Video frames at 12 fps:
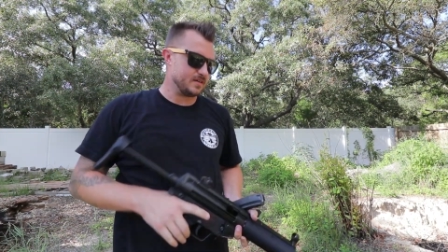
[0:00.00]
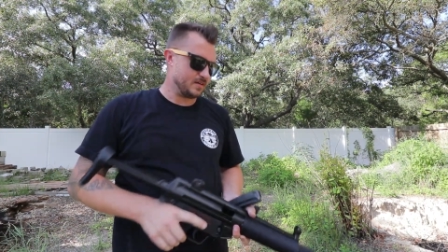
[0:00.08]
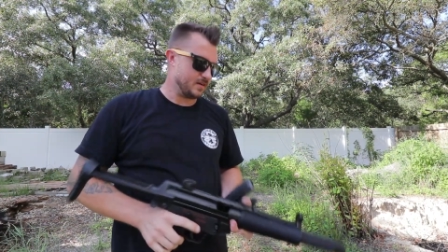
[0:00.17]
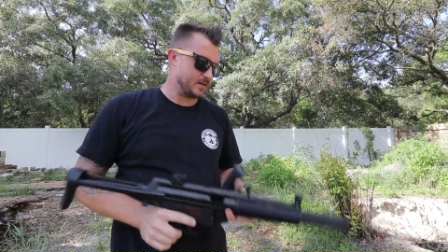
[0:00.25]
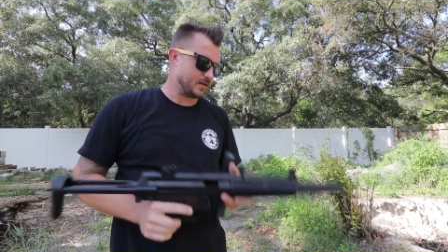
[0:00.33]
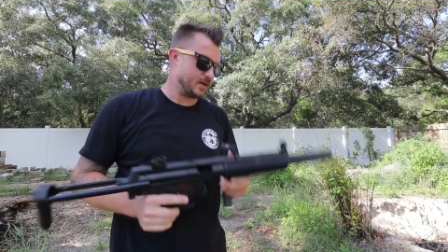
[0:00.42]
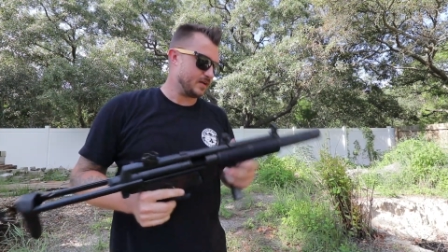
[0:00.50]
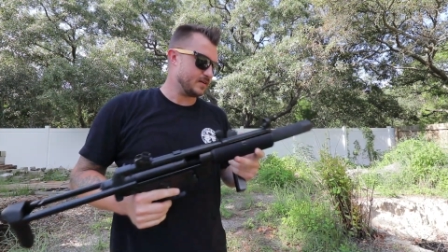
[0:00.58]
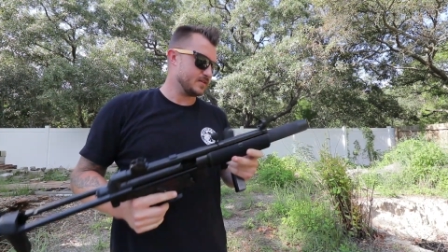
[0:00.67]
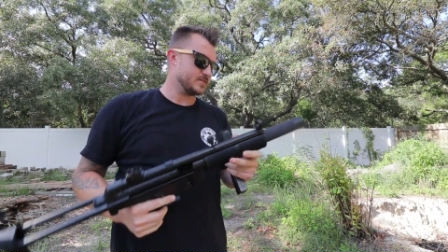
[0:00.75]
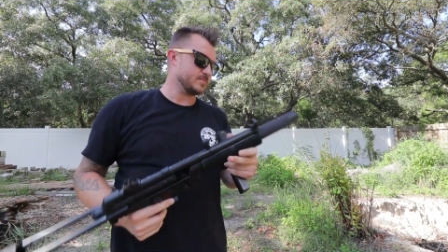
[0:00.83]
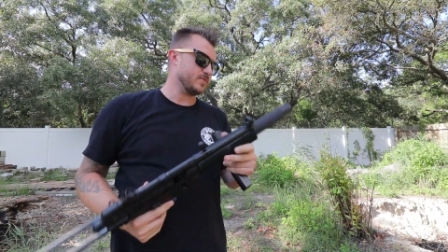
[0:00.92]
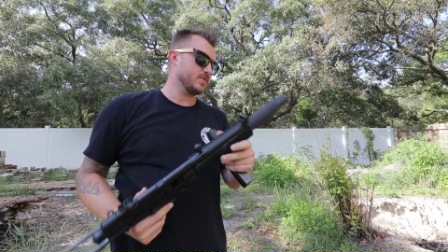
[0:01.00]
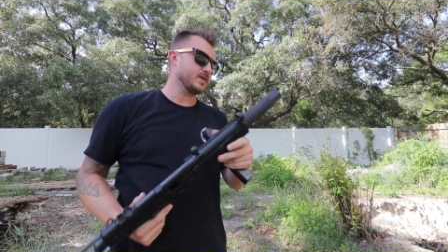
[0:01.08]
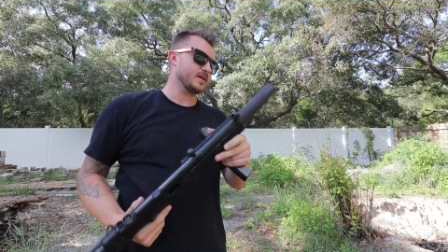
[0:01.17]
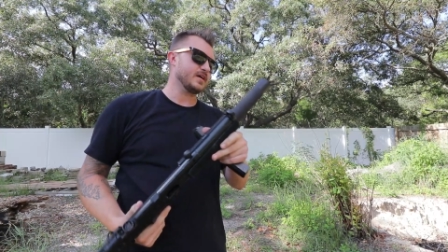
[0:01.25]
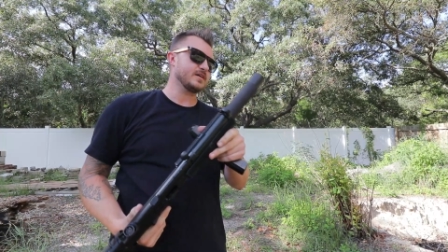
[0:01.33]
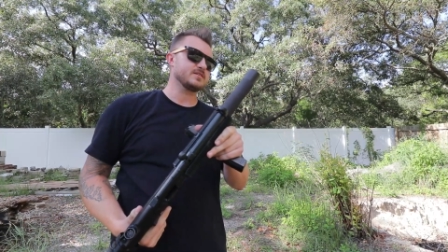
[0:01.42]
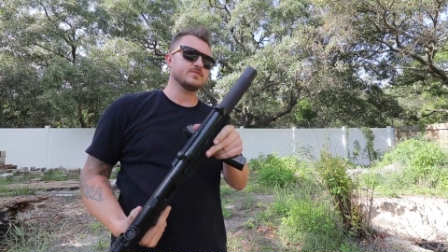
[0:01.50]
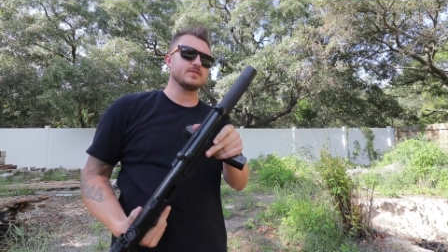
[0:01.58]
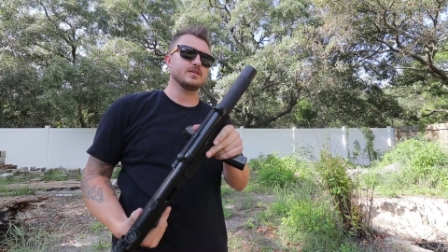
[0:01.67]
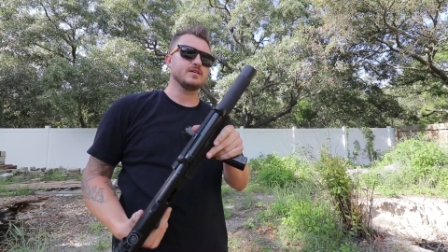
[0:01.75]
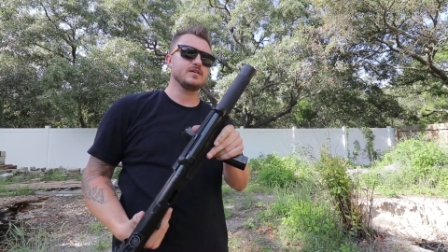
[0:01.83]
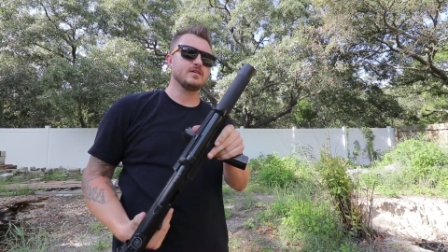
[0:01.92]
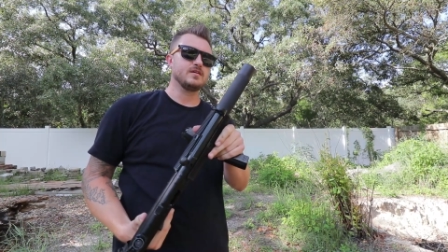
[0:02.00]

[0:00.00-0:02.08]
Uh, kind of disappointing, actually.